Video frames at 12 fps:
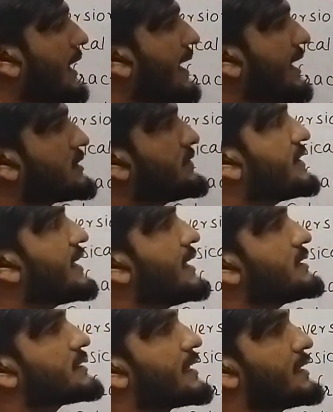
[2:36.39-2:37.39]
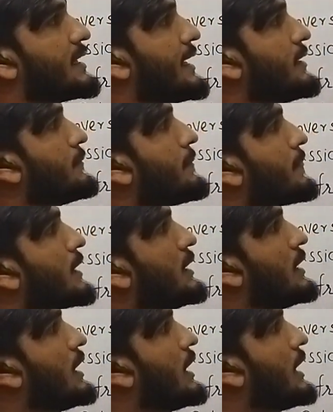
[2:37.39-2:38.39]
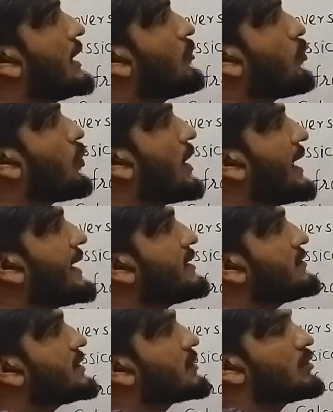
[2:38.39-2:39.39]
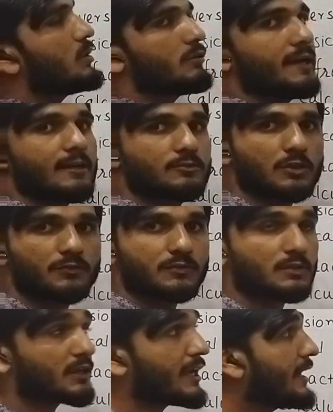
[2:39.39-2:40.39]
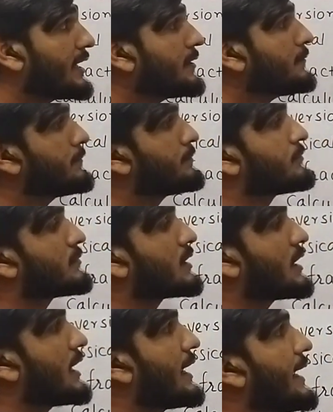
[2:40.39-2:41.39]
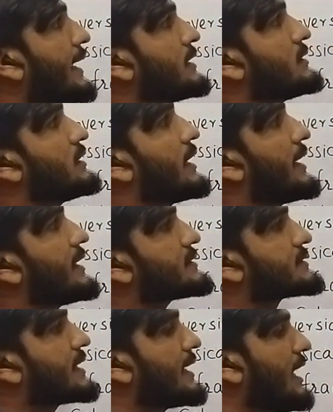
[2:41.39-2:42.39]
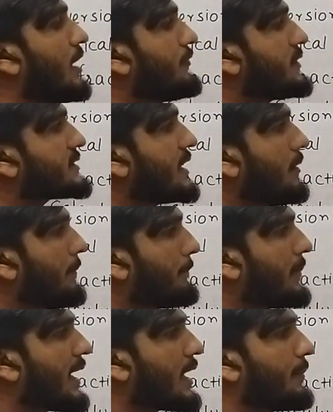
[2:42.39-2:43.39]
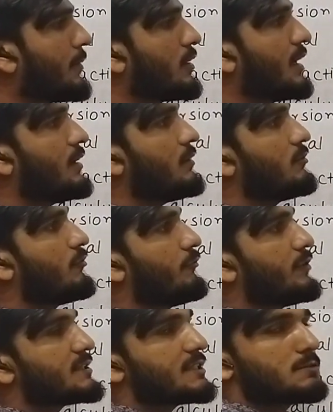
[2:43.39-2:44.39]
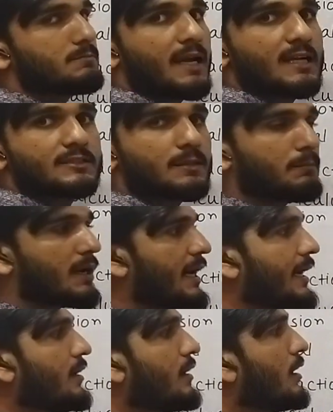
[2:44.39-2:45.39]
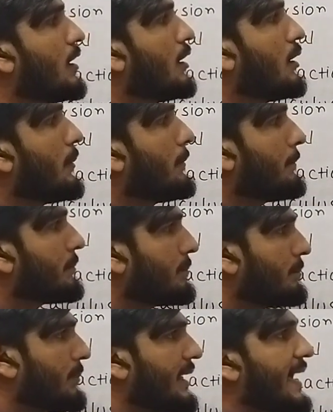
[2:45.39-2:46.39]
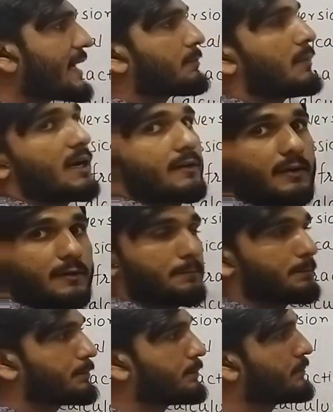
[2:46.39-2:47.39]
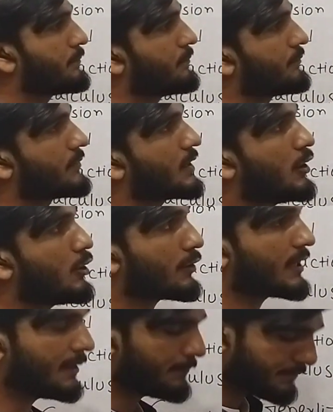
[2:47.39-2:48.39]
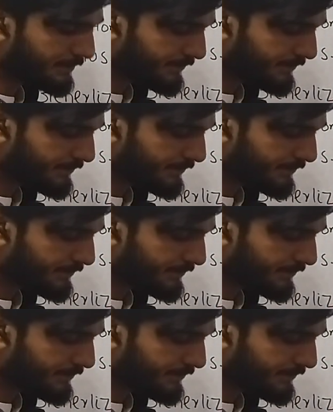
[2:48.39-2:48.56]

As we can say that y is equal to x of square and its graph is a parabola which is mentioned by black marker. Okay.